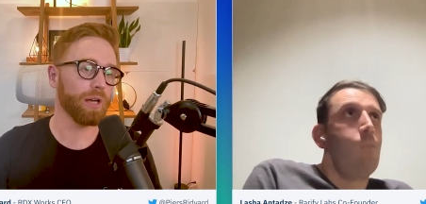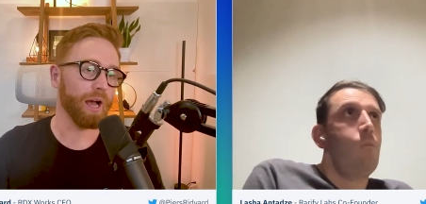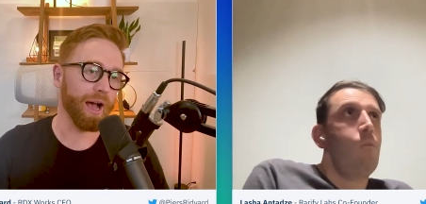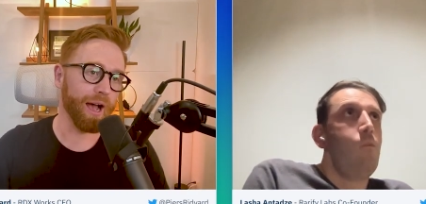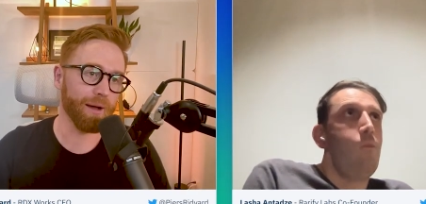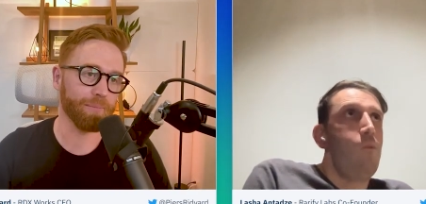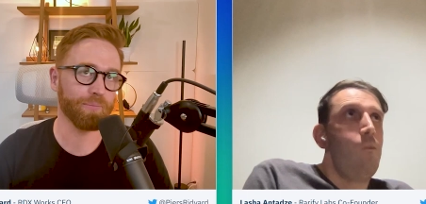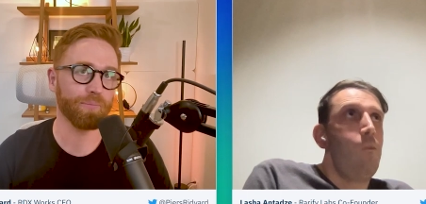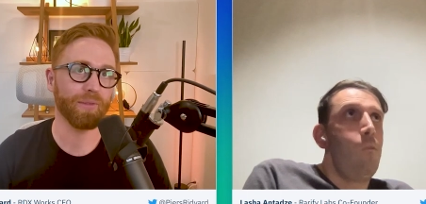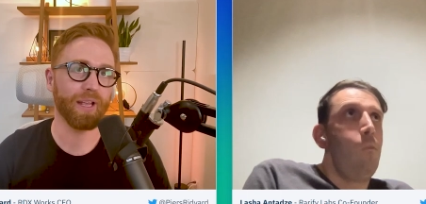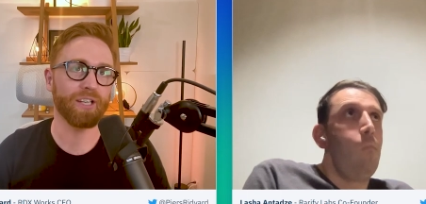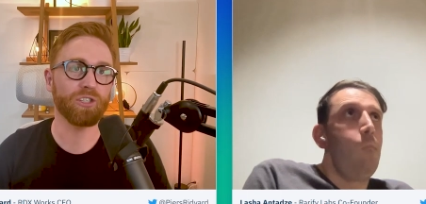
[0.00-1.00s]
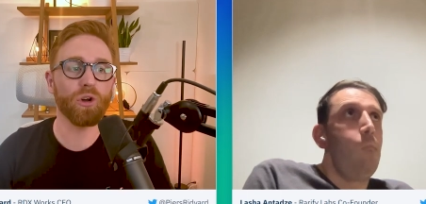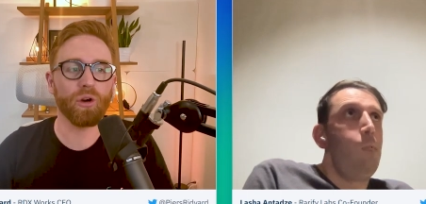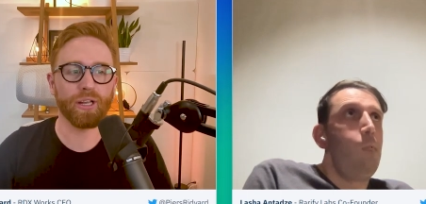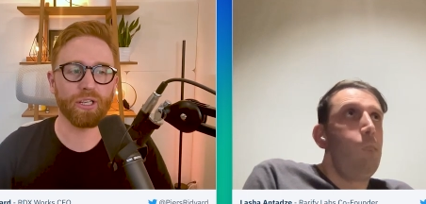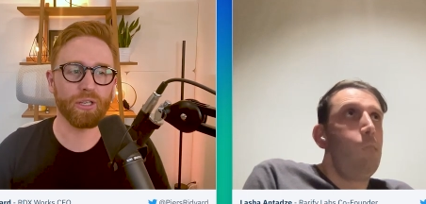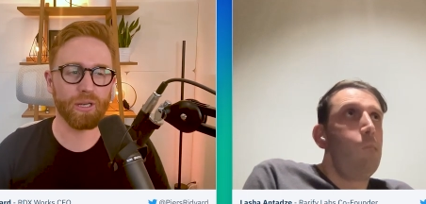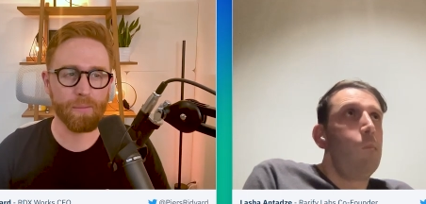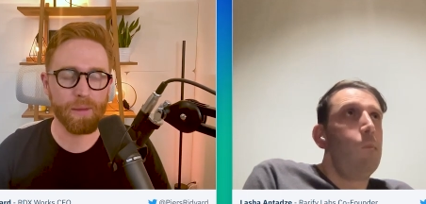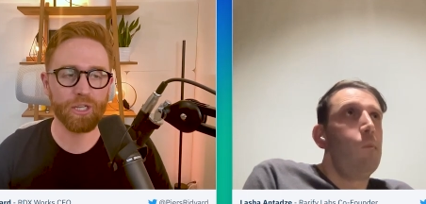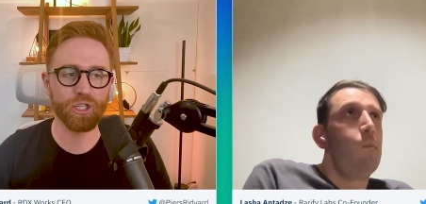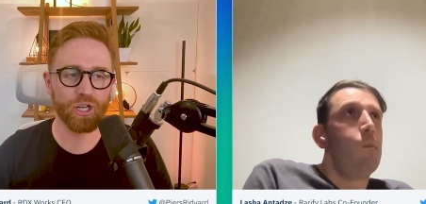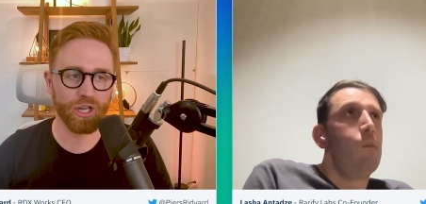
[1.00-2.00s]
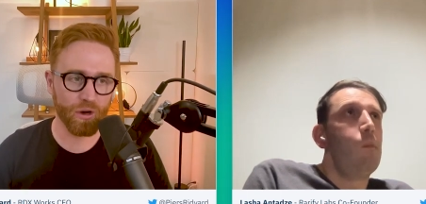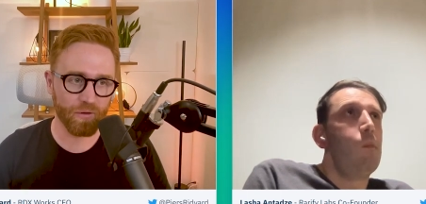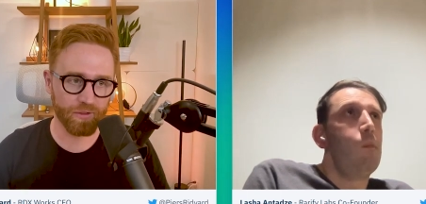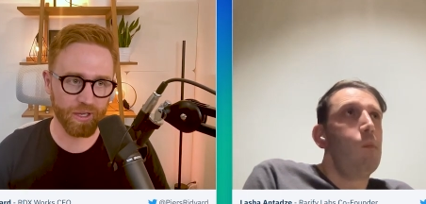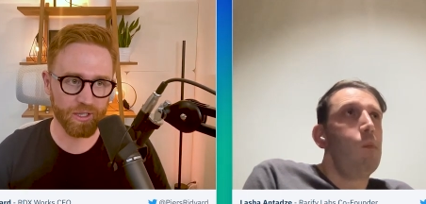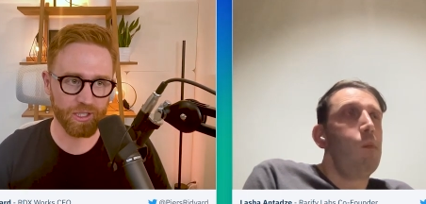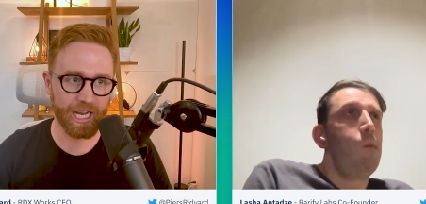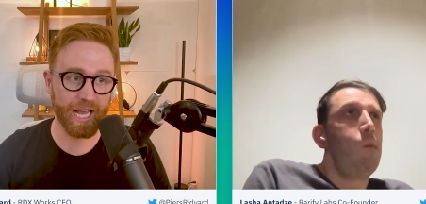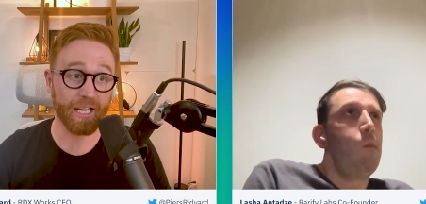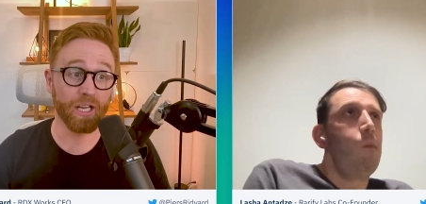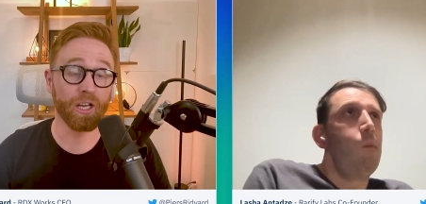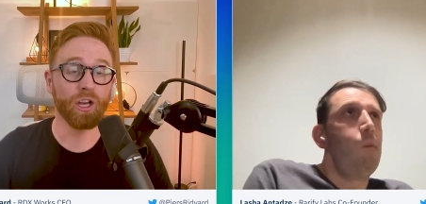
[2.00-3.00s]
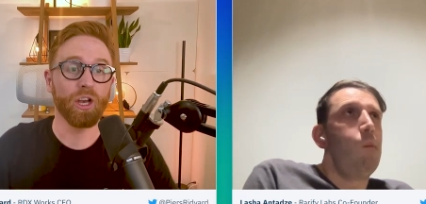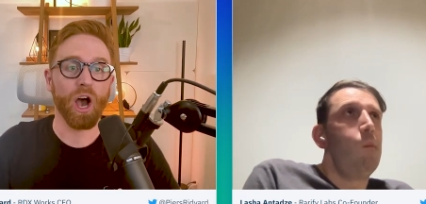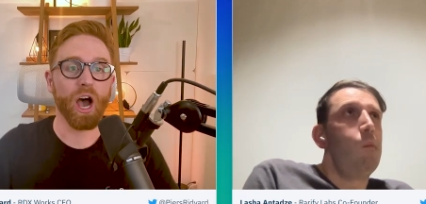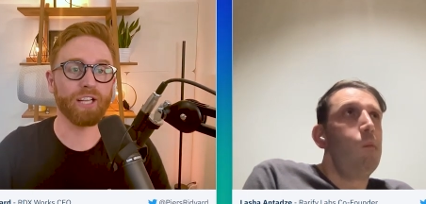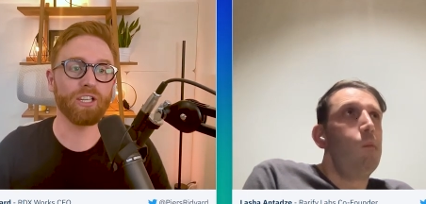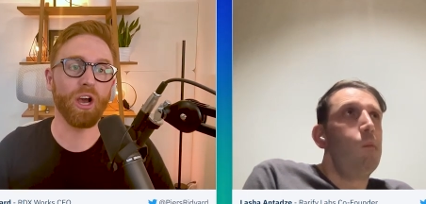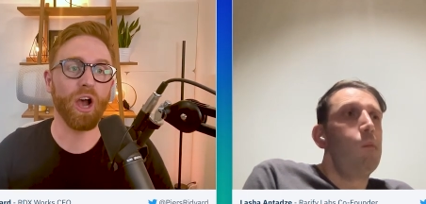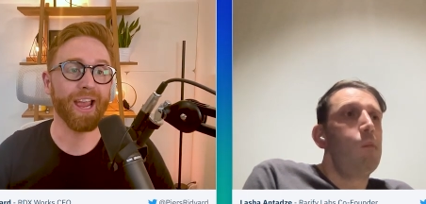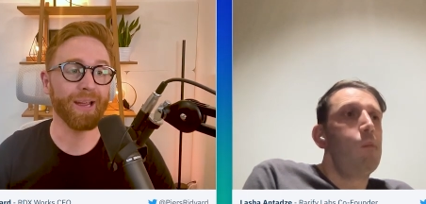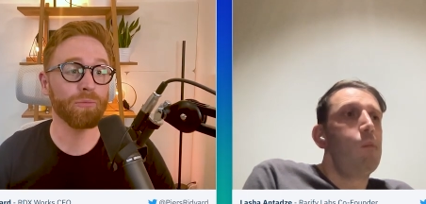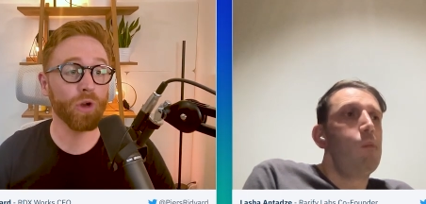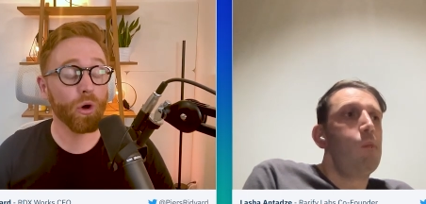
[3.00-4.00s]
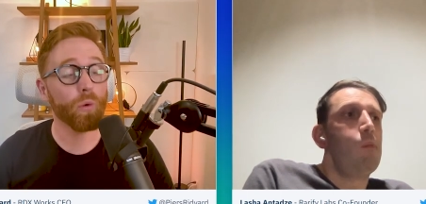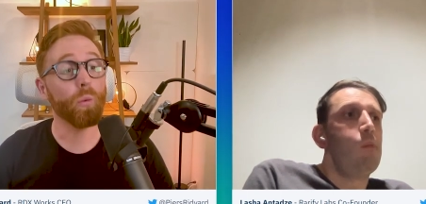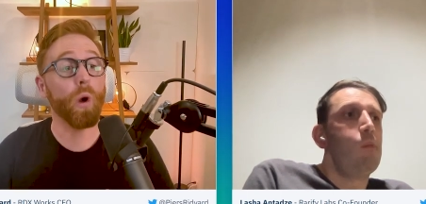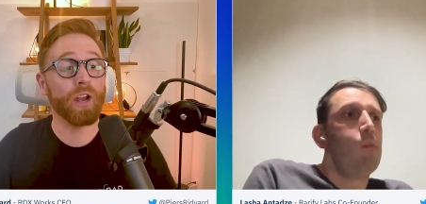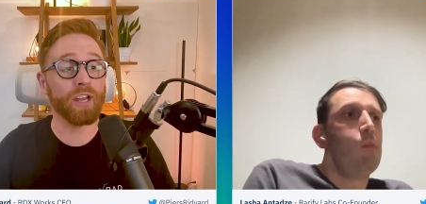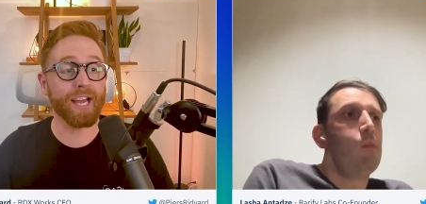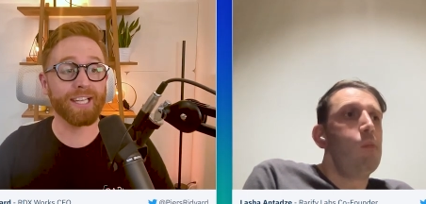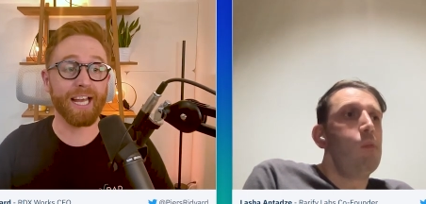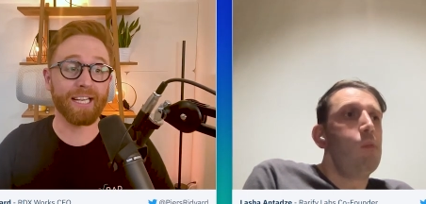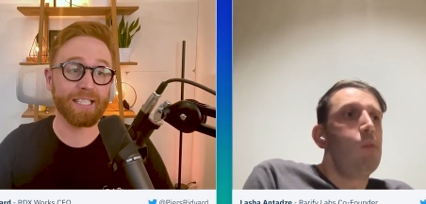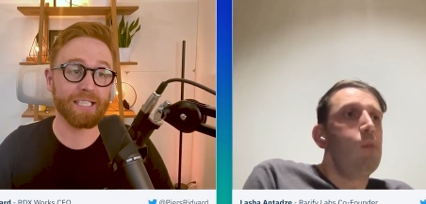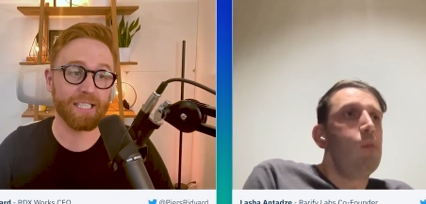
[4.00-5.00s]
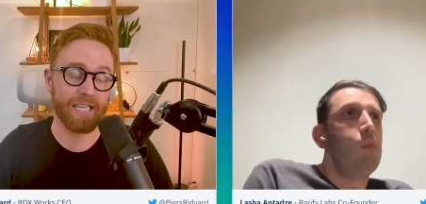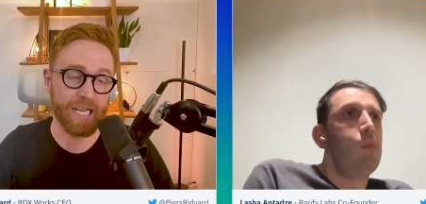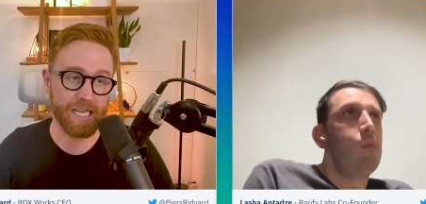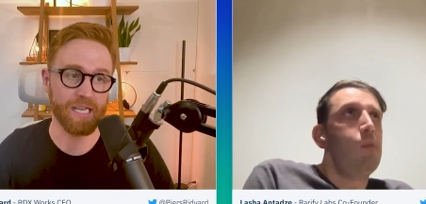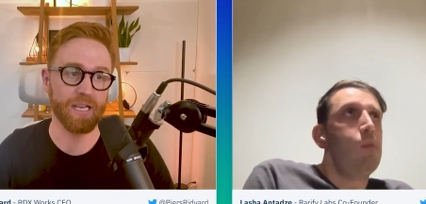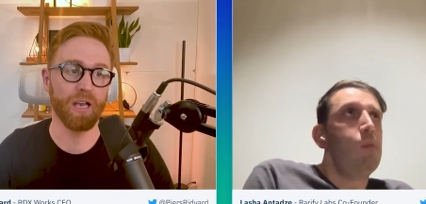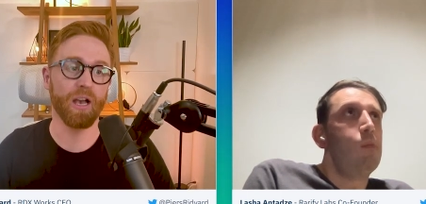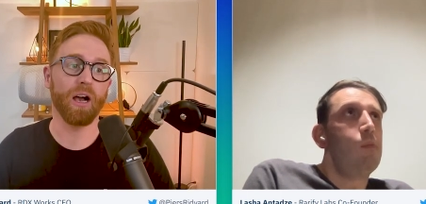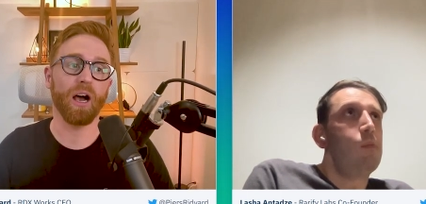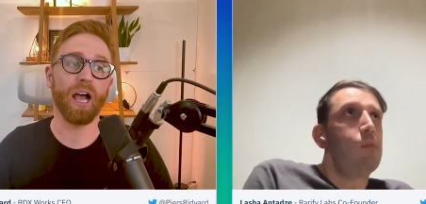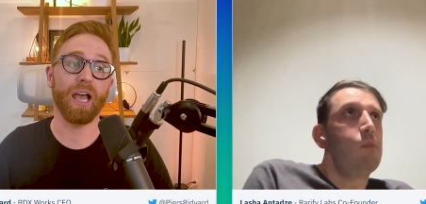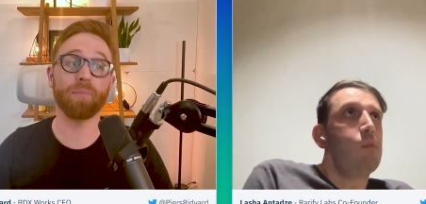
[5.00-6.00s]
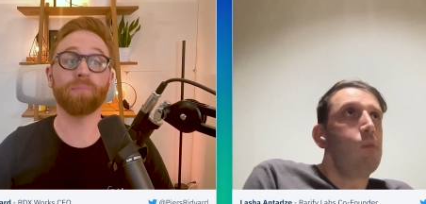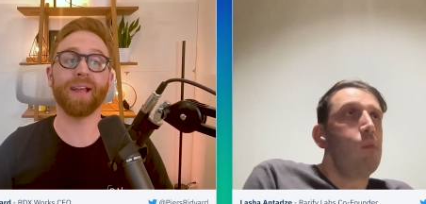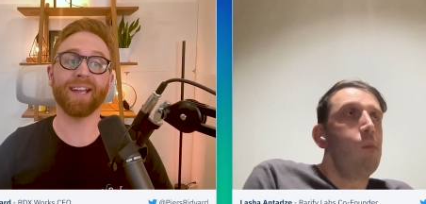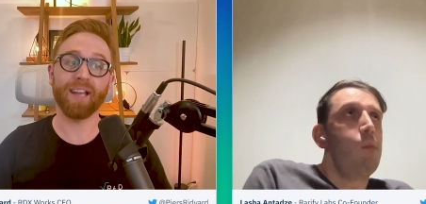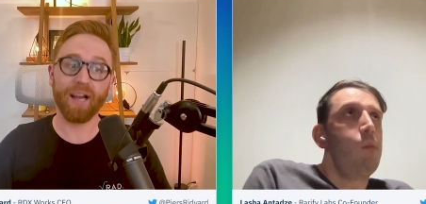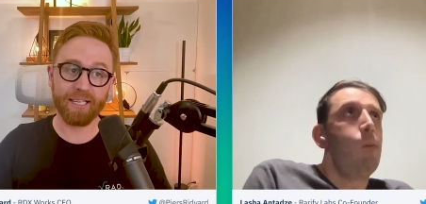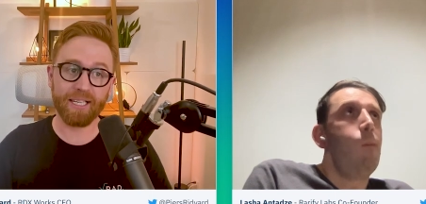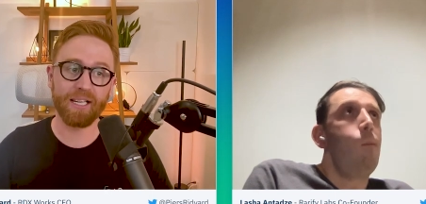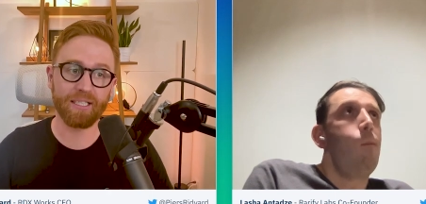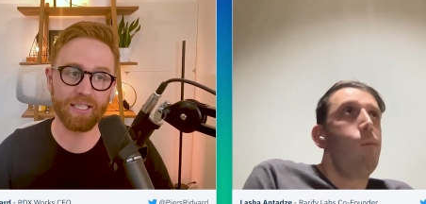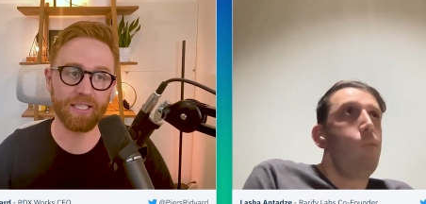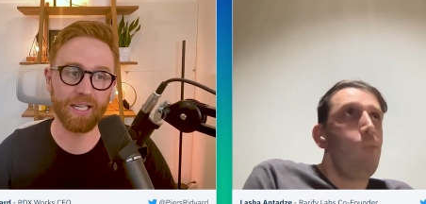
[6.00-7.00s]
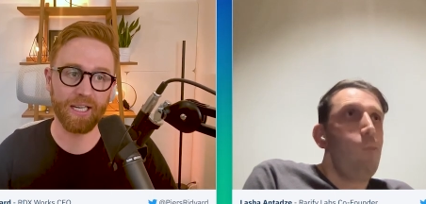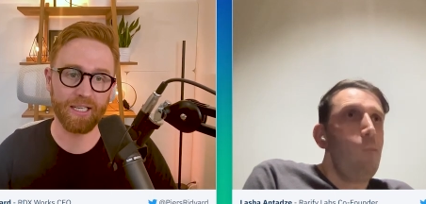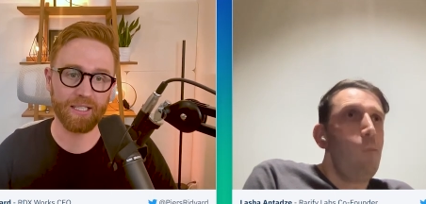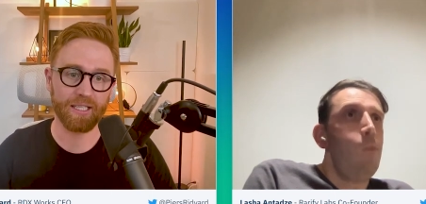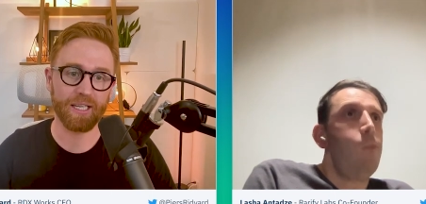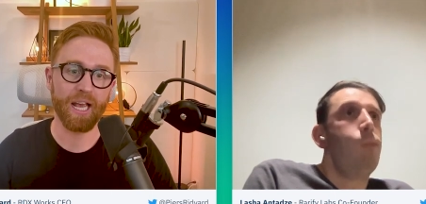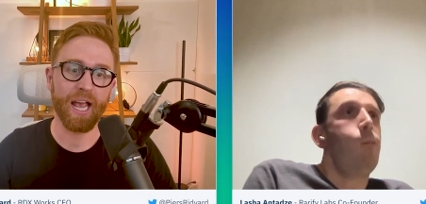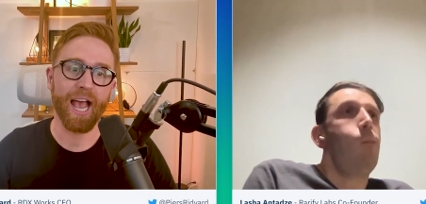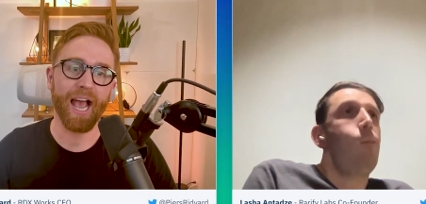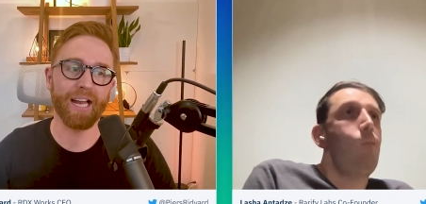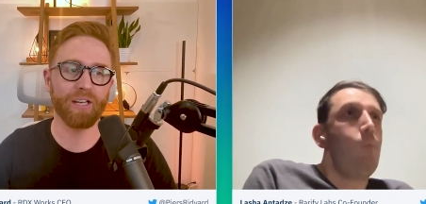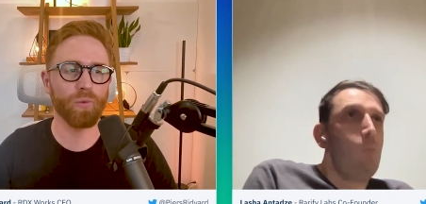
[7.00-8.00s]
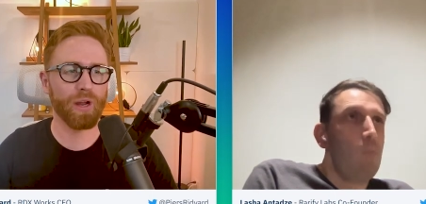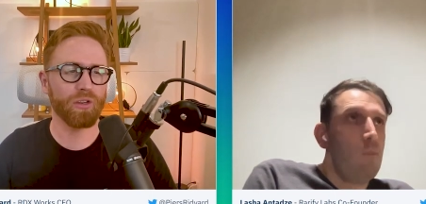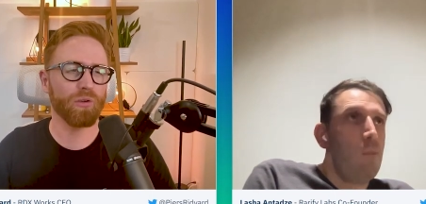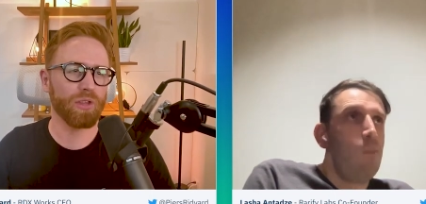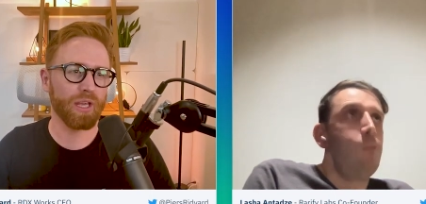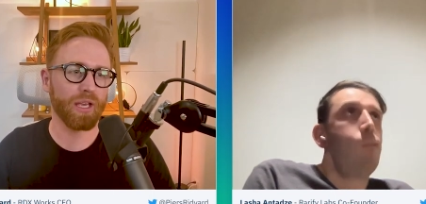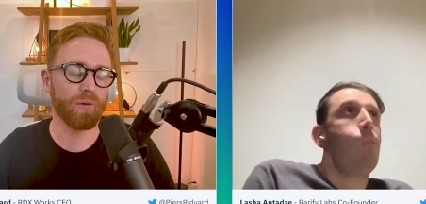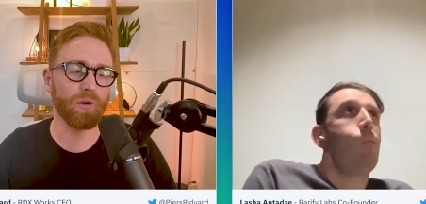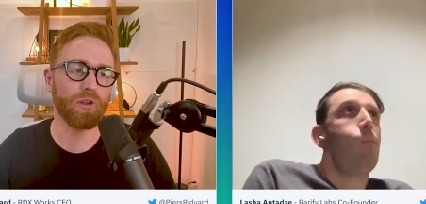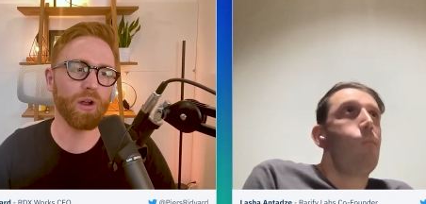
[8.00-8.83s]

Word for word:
Speaker 1: um, is not in immediately obvious. Like, I, don't, I am not one identity. I am many identities. And when you think, well, you